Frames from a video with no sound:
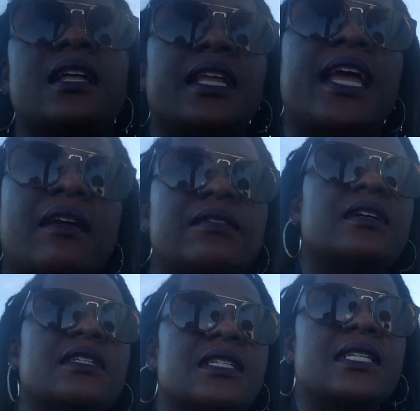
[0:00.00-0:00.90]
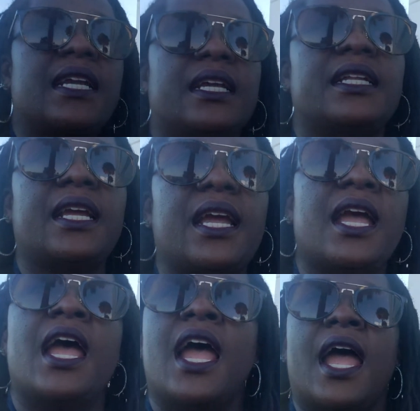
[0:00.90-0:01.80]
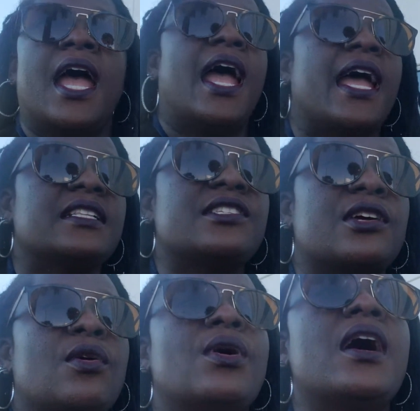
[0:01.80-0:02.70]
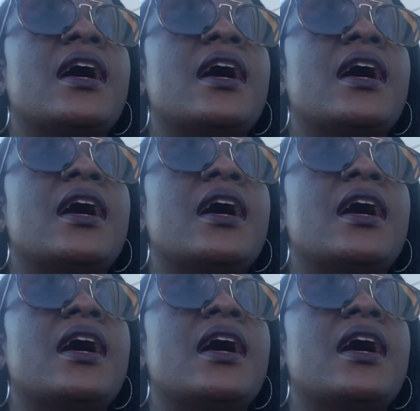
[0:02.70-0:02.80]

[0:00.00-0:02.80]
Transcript: they have to understand that. And so,